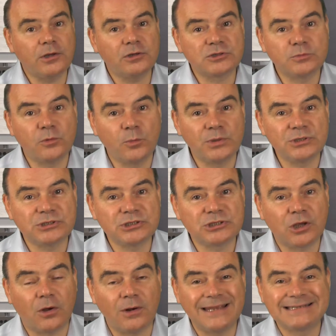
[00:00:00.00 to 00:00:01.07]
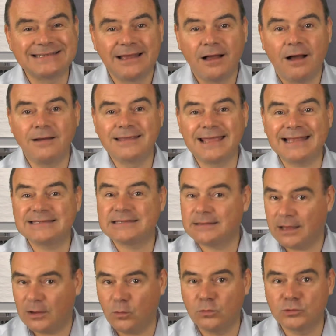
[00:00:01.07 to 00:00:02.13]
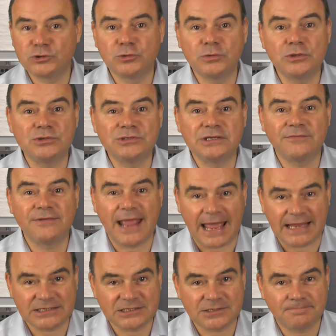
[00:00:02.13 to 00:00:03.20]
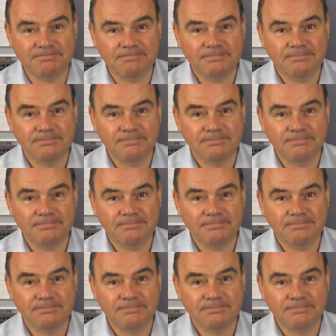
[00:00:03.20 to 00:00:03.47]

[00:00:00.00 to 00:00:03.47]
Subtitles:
of your small business colleagues are getting that all too elusive yes.